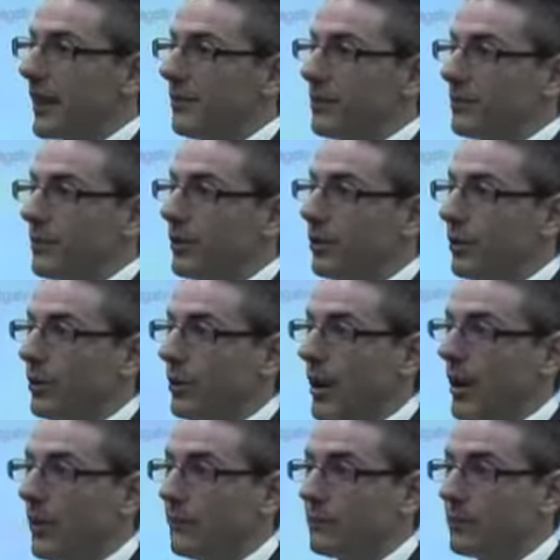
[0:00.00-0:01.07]
covers your
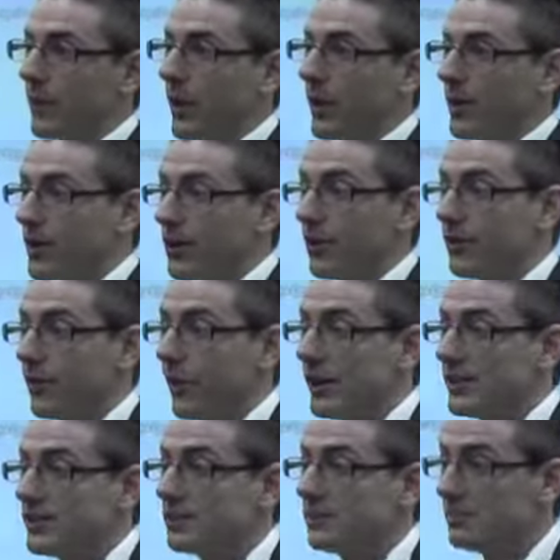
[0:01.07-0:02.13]

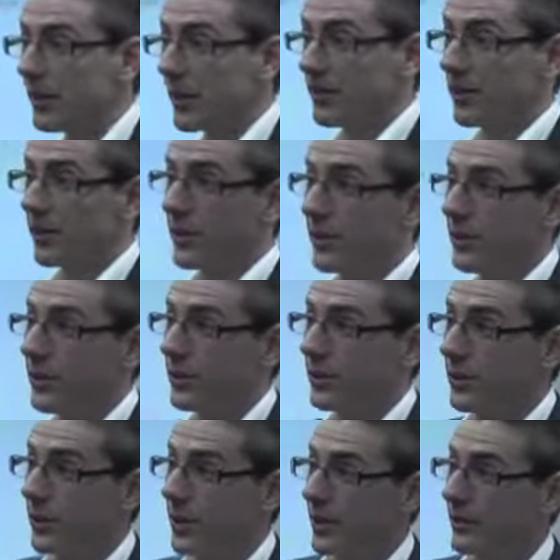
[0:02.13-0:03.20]
advice, basically, that
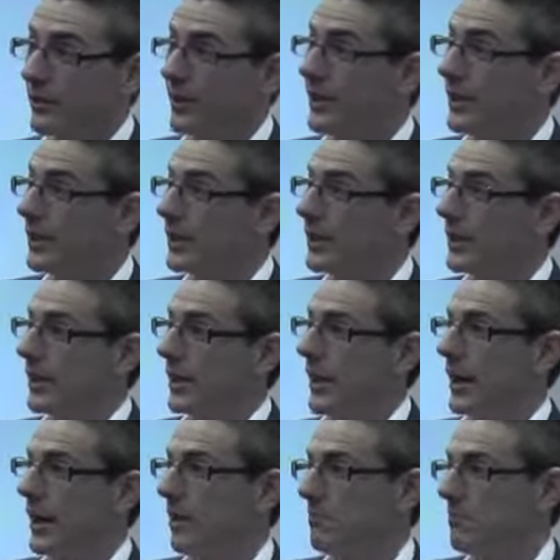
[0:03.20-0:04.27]
you're giving.
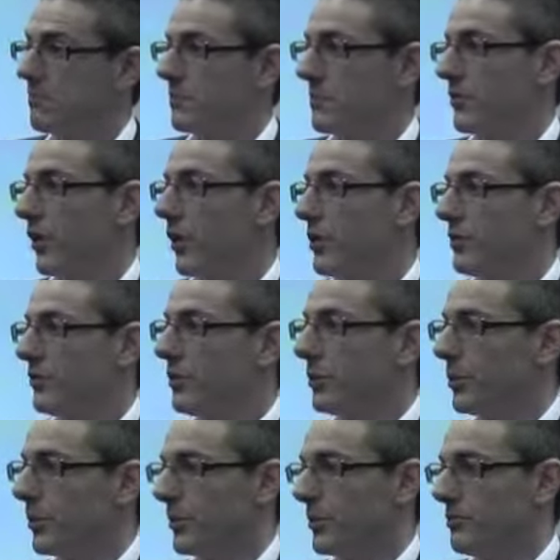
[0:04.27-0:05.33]
So if you
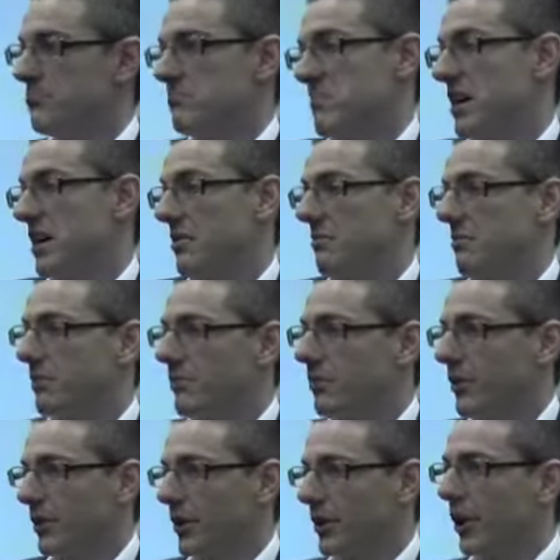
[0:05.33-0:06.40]
were,
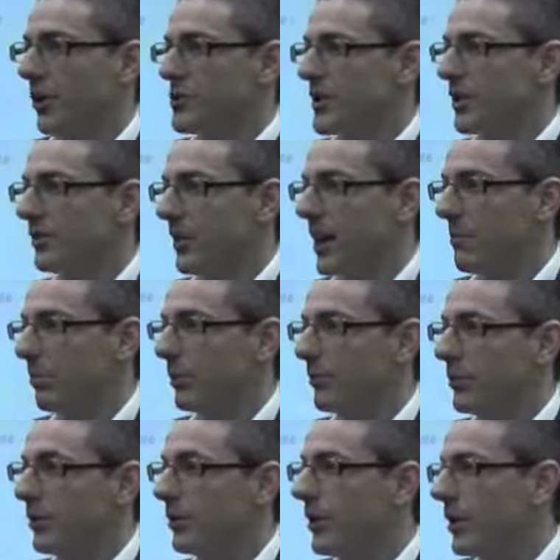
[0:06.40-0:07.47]
for a coaching example, if
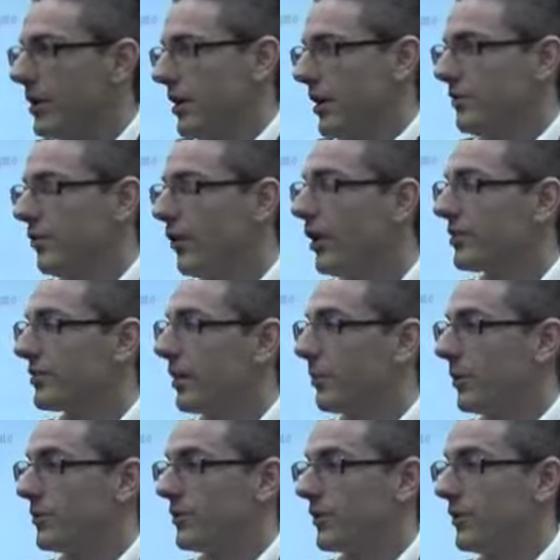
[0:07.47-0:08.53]
you advise
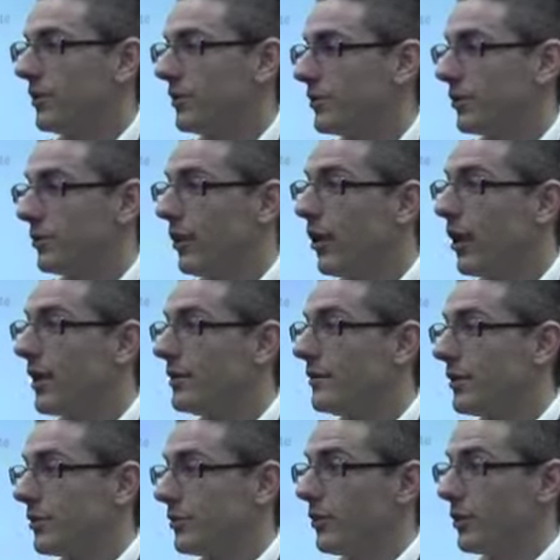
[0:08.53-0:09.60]
someone to
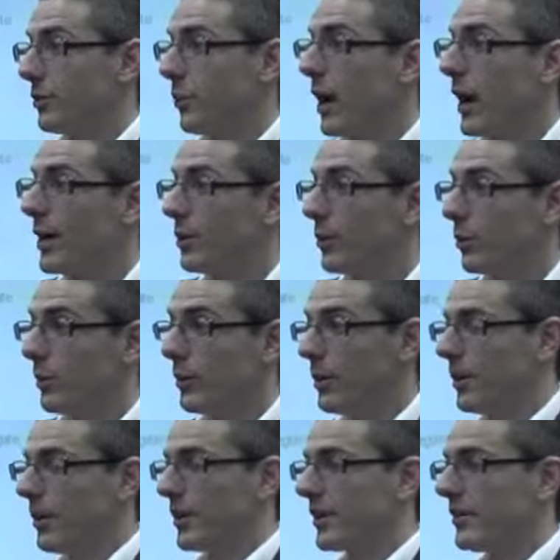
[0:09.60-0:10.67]
ride in a certain way, or were
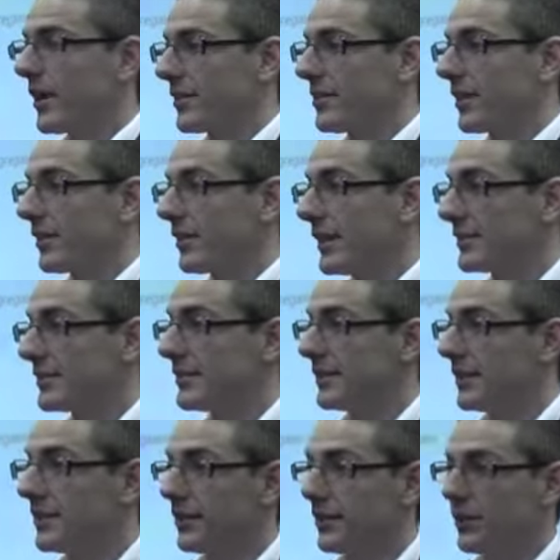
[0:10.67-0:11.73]
conducting a
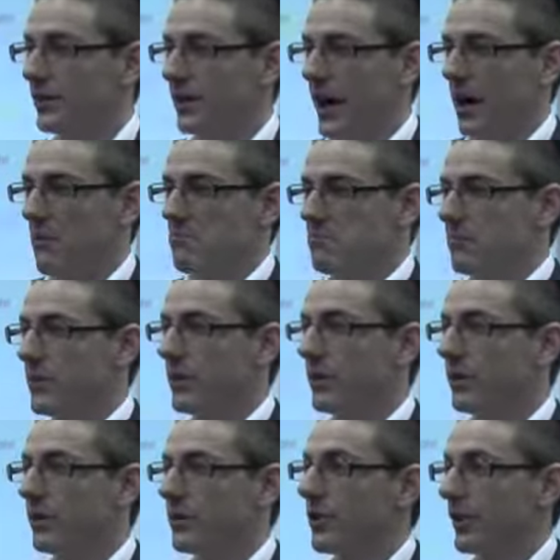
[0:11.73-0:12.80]
lesson and
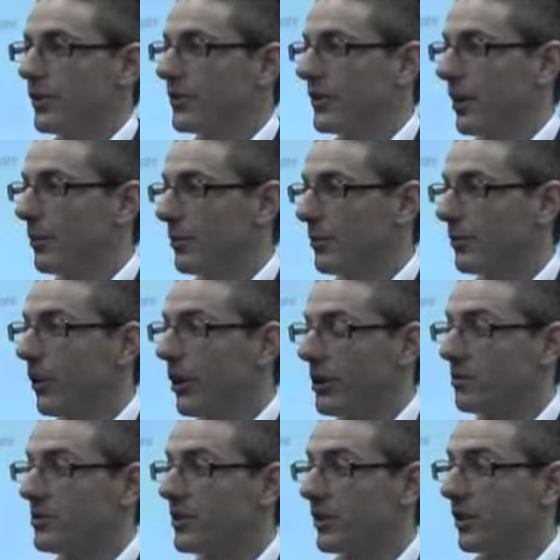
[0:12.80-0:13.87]
you instructed someone to ride
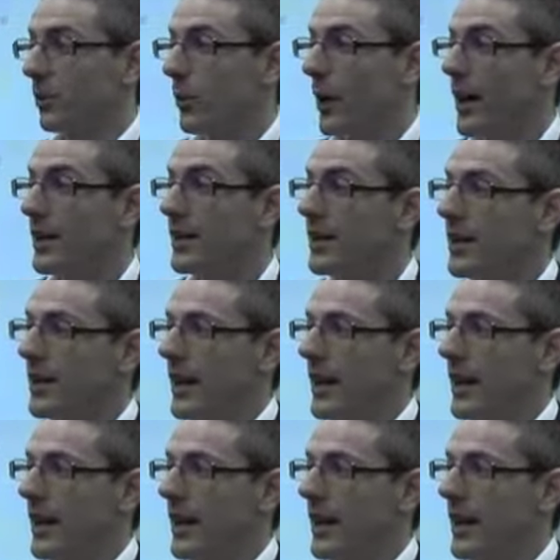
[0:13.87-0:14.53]
in a particular way,